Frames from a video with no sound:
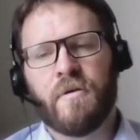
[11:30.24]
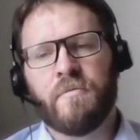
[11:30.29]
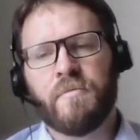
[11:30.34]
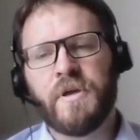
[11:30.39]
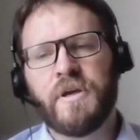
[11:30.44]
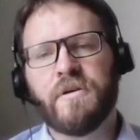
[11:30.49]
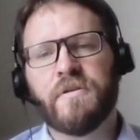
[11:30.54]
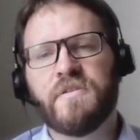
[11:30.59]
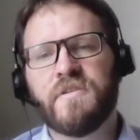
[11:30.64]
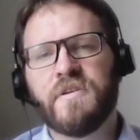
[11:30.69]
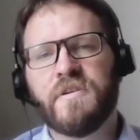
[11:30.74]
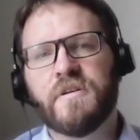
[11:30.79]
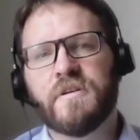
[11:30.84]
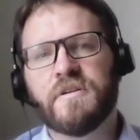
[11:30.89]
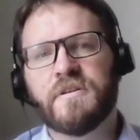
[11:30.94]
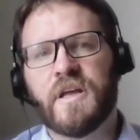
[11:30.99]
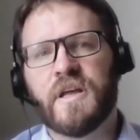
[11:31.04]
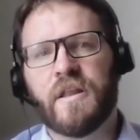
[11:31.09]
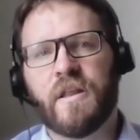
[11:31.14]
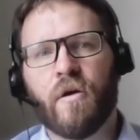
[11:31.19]
We
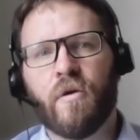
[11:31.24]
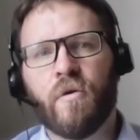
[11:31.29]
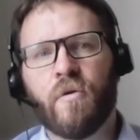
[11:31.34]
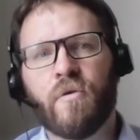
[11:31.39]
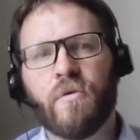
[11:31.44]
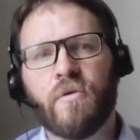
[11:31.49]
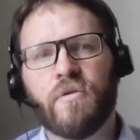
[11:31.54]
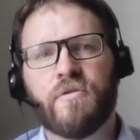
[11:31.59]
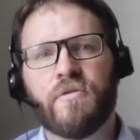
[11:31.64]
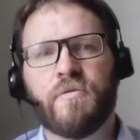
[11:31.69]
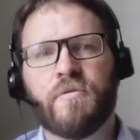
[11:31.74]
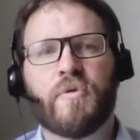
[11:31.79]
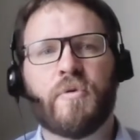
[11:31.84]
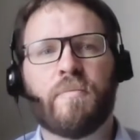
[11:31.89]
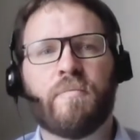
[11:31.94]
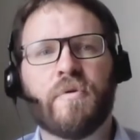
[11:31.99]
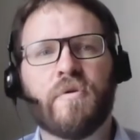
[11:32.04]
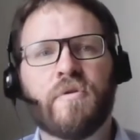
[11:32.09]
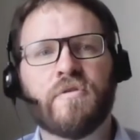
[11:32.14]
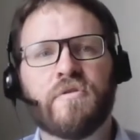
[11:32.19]
consider that all the
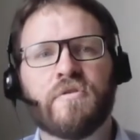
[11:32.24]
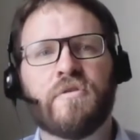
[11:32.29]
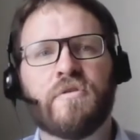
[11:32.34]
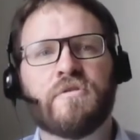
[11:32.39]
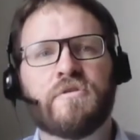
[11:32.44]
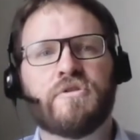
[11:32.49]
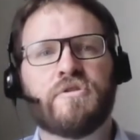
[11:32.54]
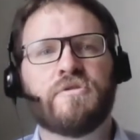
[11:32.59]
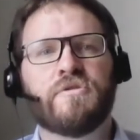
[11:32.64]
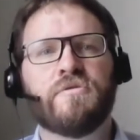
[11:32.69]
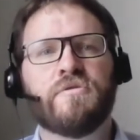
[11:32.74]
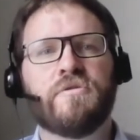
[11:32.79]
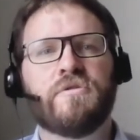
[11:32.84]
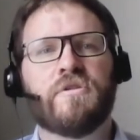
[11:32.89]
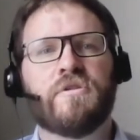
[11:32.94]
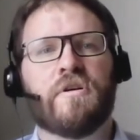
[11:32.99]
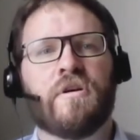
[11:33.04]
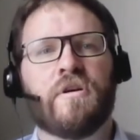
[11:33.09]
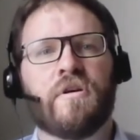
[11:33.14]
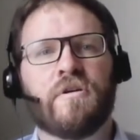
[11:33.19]
proposals
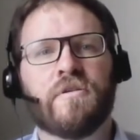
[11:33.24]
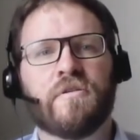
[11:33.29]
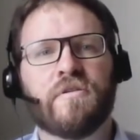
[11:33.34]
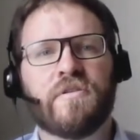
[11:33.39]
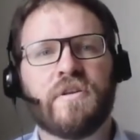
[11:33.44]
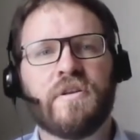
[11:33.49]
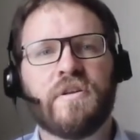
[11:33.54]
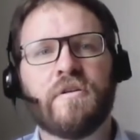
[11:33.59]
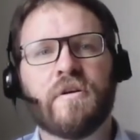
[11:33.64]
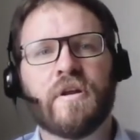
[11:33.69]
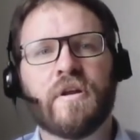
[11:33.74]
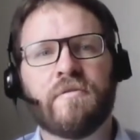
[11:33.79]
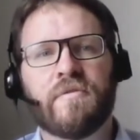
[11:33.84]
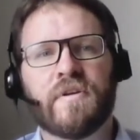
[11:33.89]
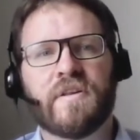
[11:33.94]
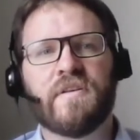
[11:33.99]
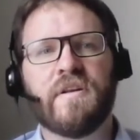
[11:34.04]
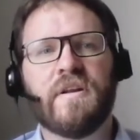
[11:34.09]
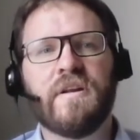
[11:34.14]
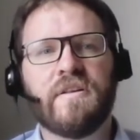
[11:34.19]
should consider and
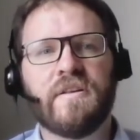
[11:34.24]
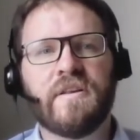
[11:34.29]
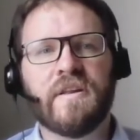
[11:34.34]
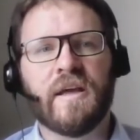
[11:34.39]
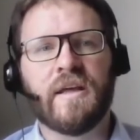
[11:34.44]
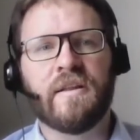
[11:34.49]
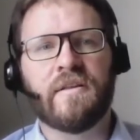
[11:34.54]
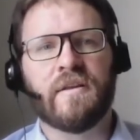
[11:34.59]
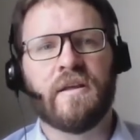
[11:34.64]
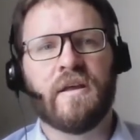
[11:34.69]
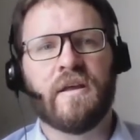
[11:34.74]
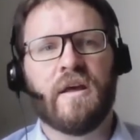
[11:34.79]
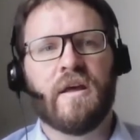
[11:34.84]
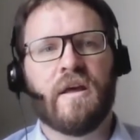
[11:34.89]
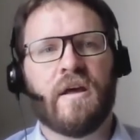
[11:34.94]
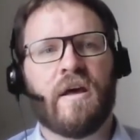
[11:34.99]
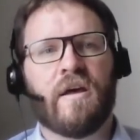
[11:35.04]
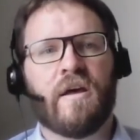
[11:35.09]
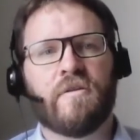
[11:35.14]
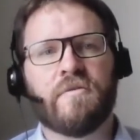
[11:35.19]
facilitate
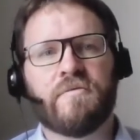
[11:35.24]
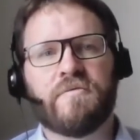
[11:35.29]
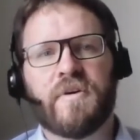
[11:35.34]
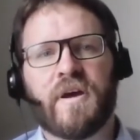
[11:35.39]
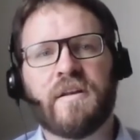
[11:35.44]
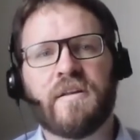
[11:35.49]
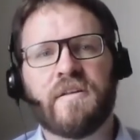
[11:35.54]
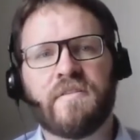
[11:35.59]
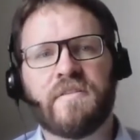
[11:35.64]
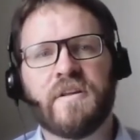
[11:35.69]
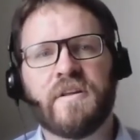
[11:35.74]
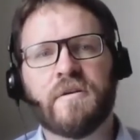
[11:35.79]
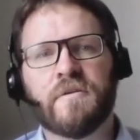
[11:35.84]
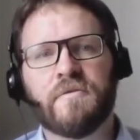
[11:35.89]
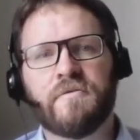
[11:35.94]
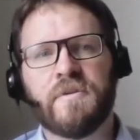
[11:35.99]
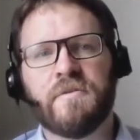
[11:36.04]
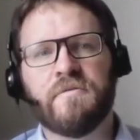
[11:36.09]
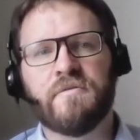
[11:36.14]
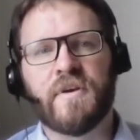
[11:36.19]
the financing
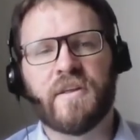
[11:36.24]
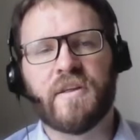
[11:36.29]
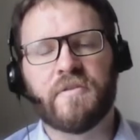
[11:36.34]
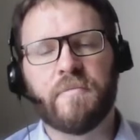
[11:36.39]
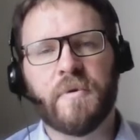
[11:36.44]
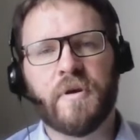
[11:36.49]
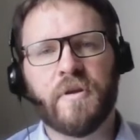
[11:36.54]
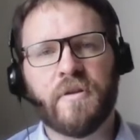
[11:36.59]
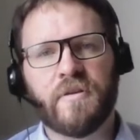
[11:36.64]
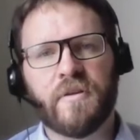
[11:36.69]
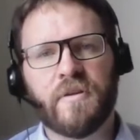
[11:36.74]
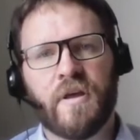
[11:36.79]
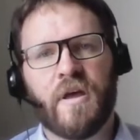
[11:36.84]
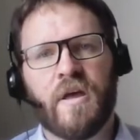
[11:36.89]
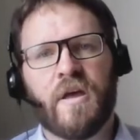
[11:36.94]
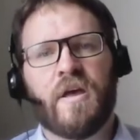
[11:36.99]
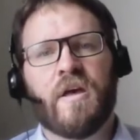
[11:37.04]
of investment,